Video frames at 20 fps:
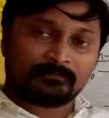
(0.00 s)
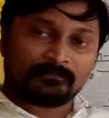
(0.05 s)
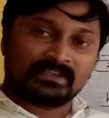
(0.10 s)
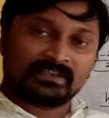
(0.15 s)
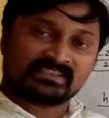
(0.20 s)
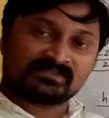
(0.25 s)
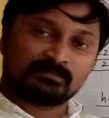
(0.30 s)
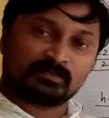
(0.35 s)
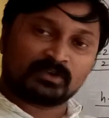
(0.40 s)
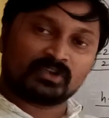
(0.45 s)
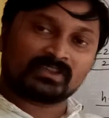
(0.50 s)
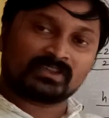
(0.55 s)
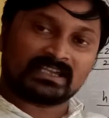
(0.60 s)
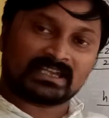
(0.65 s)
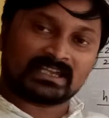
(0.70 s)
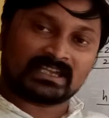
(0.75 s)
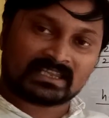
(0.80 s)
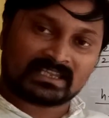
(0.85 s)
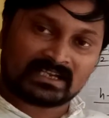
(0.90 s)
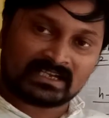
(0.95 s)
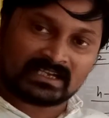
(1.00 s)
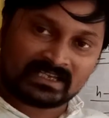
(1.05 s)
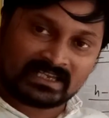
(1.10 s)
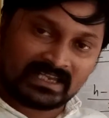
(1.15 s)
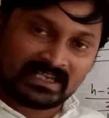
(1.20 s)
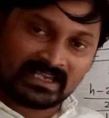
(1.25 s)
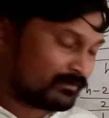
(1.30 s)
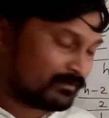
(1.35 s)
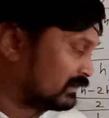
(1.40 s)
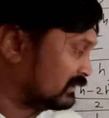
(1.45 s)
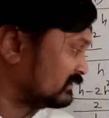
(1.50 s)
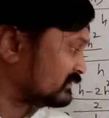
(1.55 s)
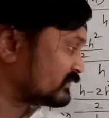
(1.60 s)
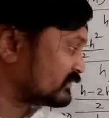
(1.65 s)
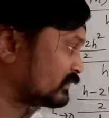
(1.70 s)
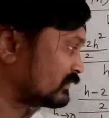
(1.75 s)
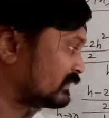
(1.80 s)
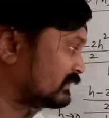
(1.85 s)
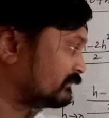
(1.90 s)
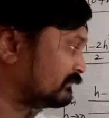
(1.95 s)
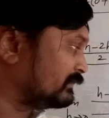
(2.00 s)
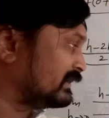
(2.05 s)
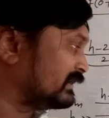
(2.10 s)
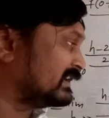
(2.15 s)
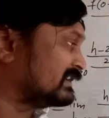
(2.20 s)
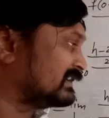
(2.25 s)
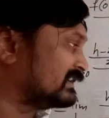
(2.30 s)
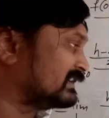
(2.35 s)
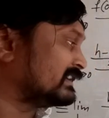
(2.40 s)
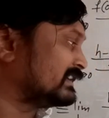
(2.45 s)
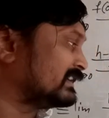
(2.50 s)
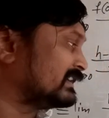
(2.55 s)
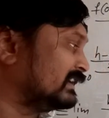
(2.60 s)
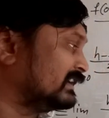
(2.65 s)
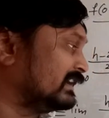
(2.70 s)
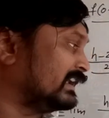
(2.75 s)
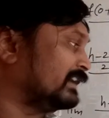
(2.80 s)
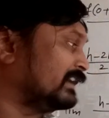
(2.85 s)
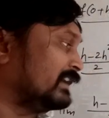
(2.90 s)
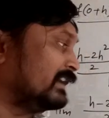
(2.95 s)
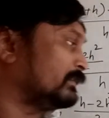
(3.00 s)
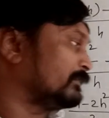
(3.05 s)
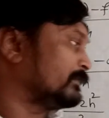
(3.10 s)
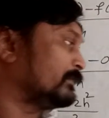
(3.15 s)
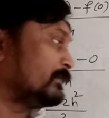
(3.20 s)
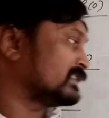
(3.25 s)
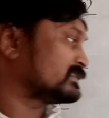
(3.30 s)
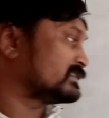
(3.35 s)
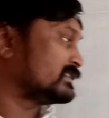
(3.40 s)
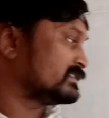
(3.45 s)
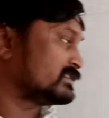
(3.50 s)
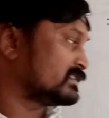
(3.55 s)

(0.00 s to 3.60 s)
These both are not equal, so that we can say that f of x is